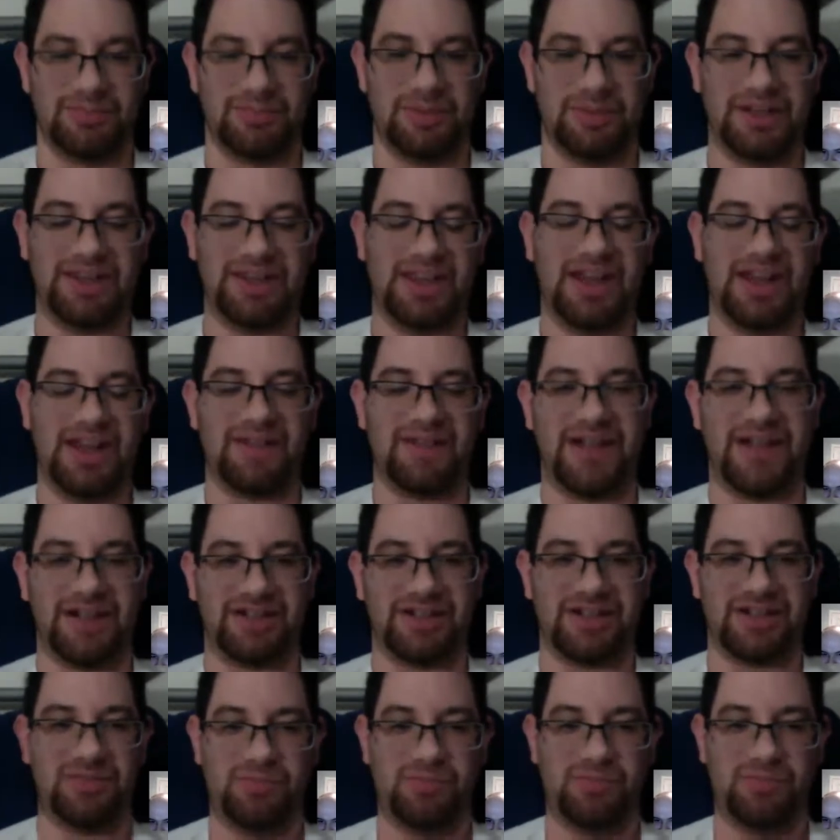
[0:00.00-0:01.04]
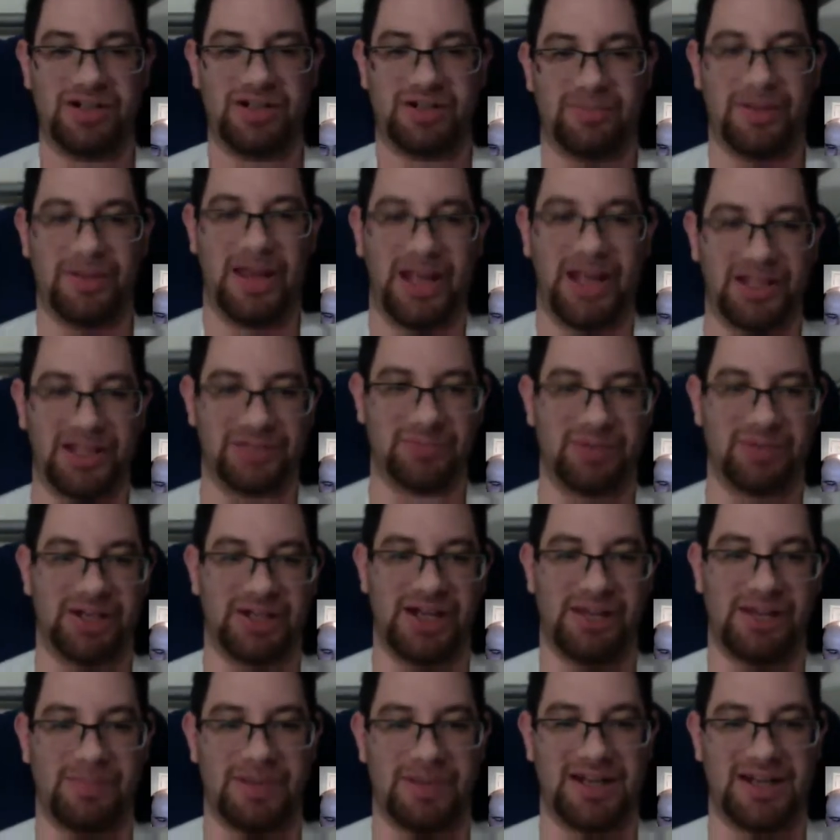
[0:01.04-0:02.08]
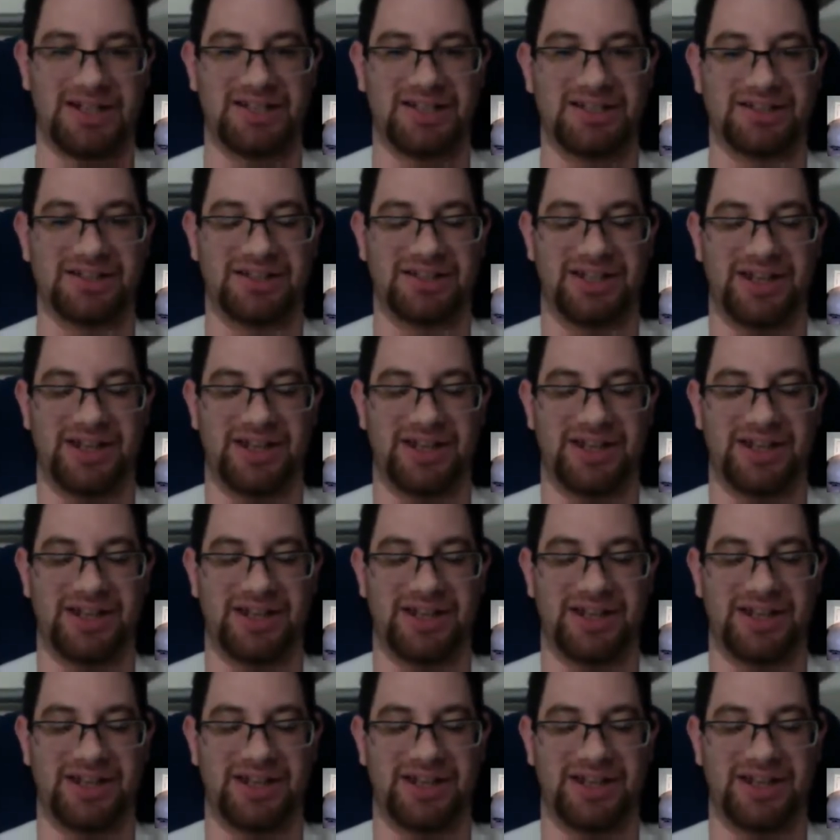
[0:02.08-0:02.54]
live-action Peter Pans, but not by Disney.